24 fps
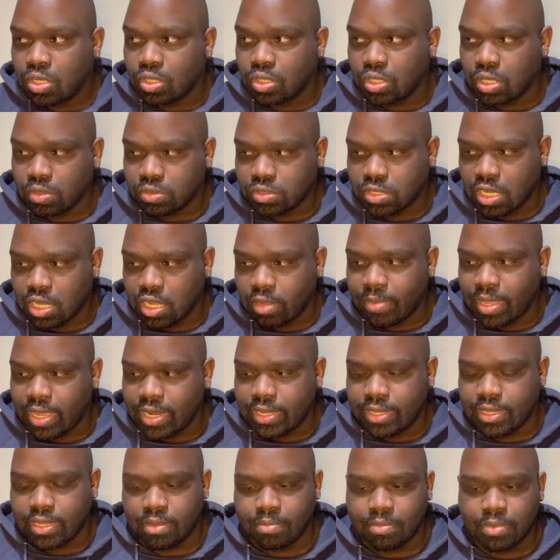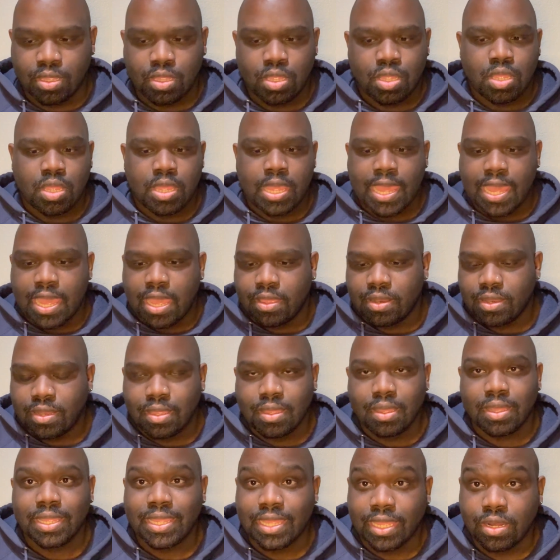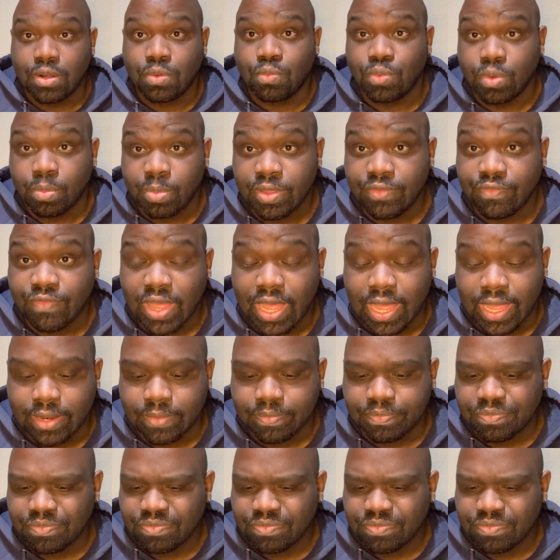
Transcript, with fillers: don't talk about him. And again, we'll be fine.